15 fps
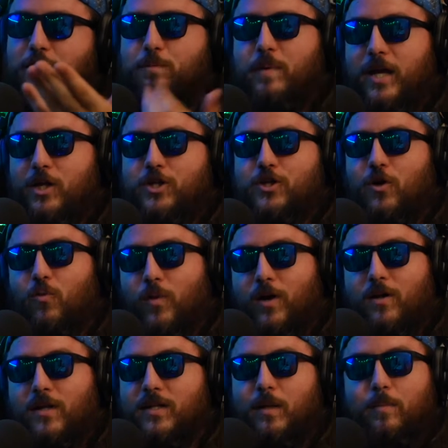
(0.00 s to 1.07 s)
speech to
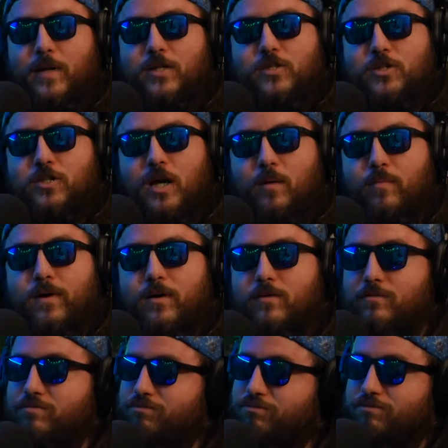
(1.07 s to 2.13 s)
Will in the pizza shop,
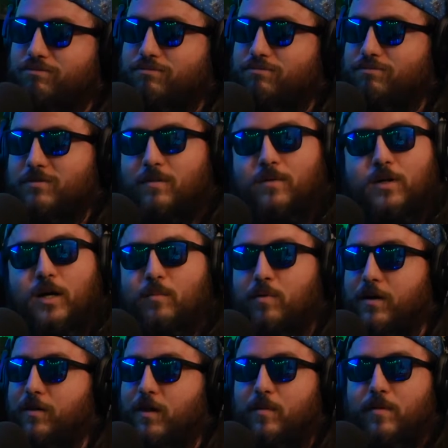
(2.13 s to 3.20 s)
bro, some good
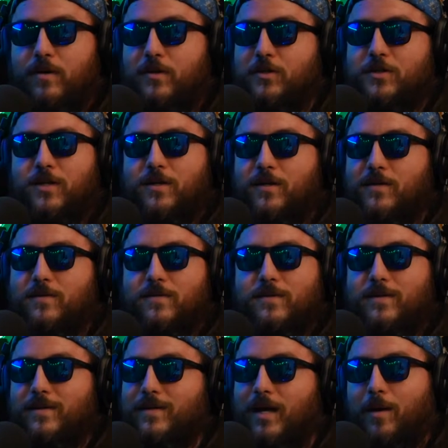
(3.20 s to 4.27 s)
brother to brother shit, dude.
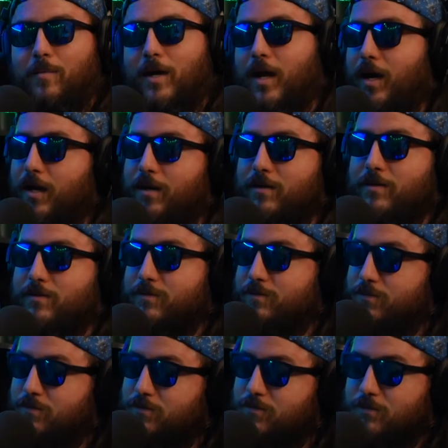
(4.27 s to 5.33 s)
I mean, hey, you
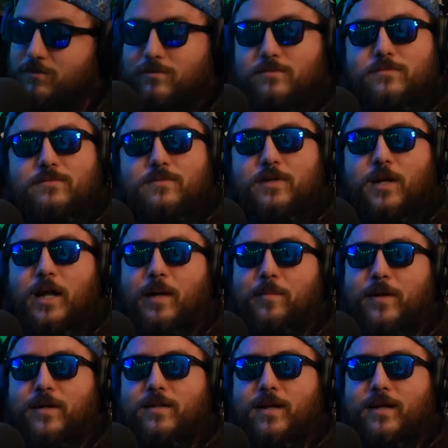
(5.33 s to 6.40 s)
know what I
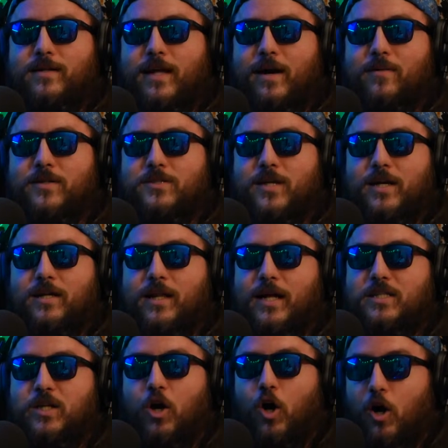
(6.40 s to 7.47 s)
mean? Like that was like,
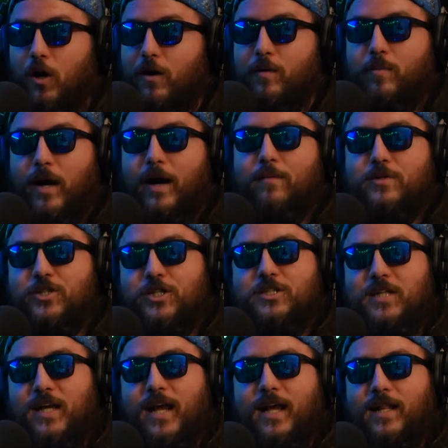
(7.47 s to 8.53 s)
that's hard. But I was just
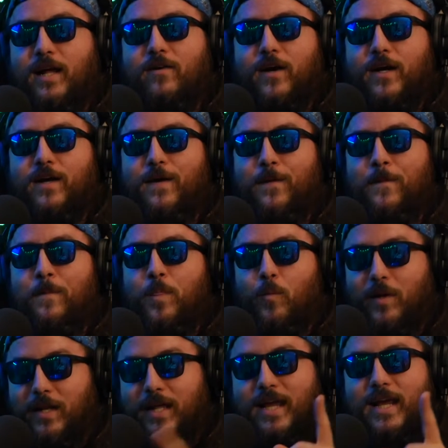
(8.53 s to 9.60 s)
thinking that, right,
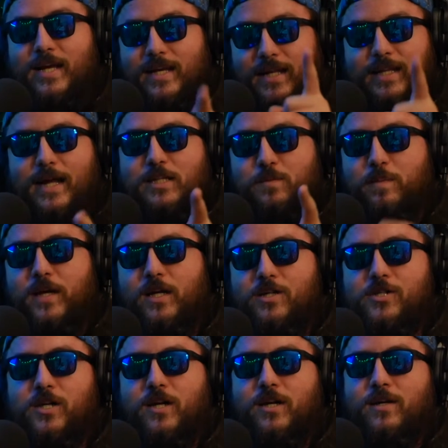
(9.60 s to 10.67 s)
when he did that
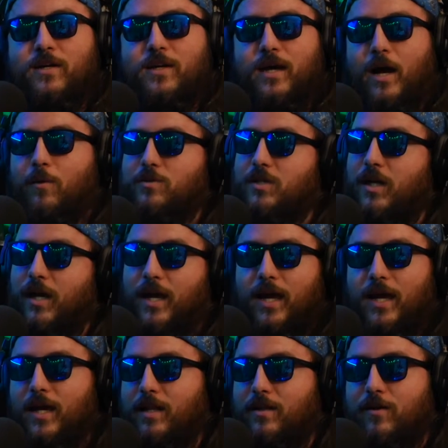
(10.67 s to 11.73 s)
speech, I was like,
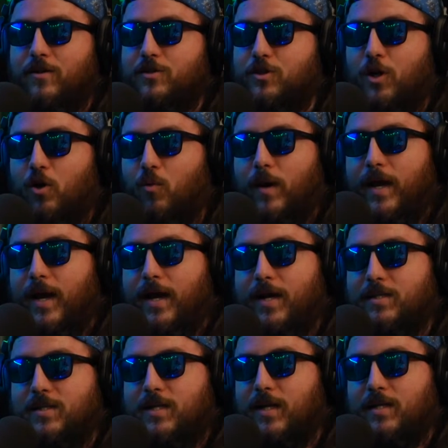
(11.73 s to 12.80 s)
hey, there's no way I
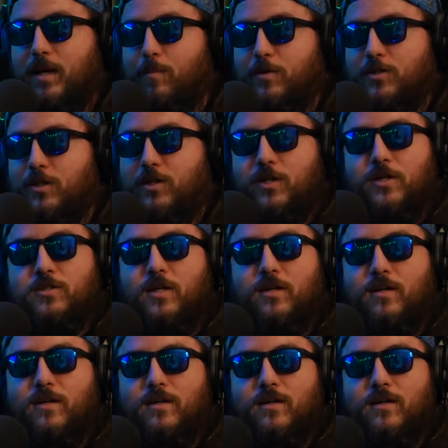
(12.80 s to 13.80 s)
could say that type of shit to Dustin.